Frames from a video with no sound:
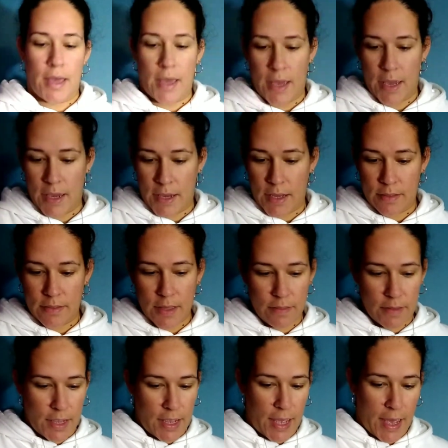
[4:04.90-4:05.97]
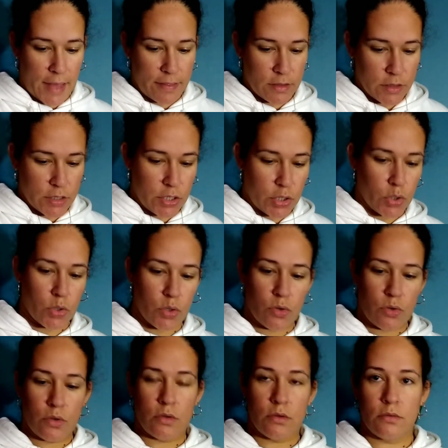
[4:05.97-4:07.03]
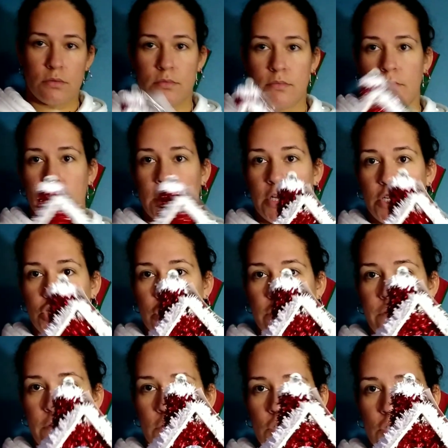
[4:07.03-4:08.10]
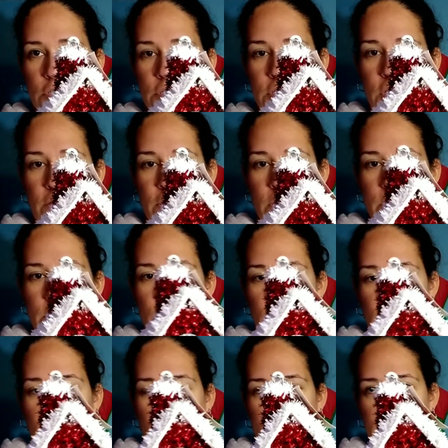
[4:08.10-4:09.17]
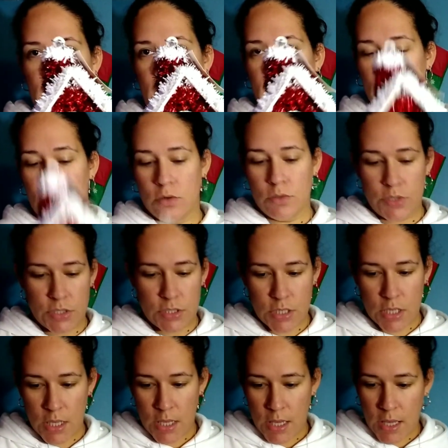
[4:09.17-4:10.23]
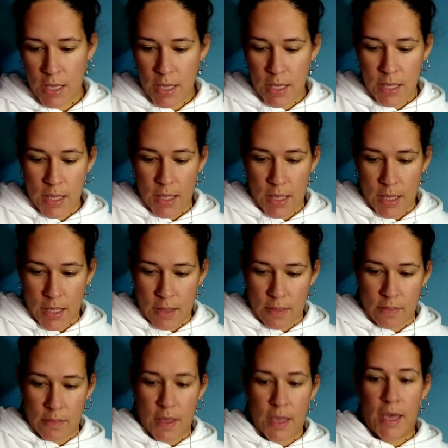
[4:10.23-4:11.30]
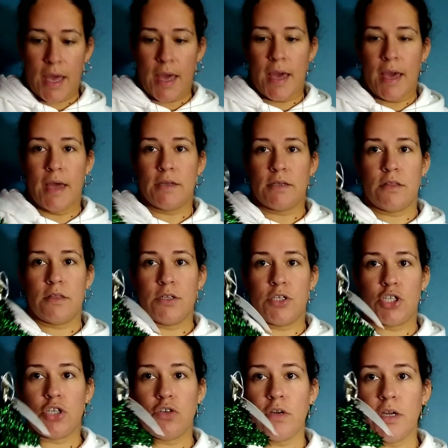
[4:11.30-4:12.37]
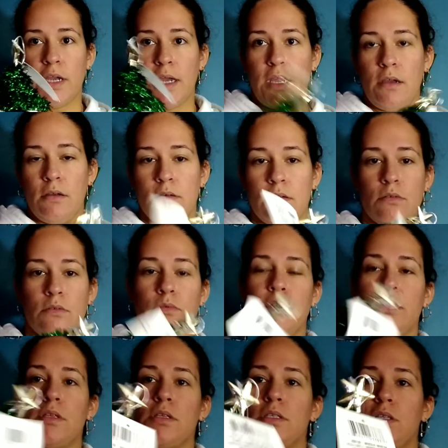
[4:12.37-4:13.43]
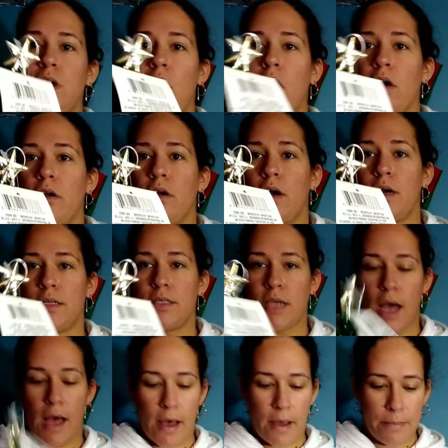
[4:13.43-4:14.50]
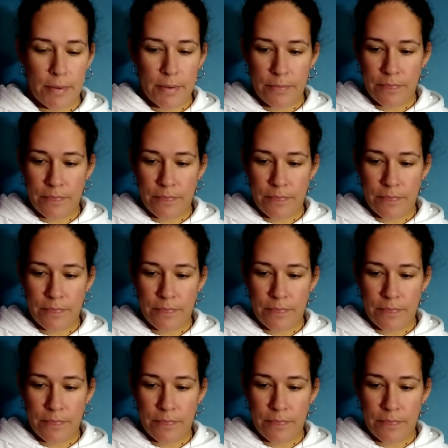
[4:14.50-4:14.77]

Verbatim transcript: And then they had the little miniature versions of them. So they had the house. They had the tree with the star on top.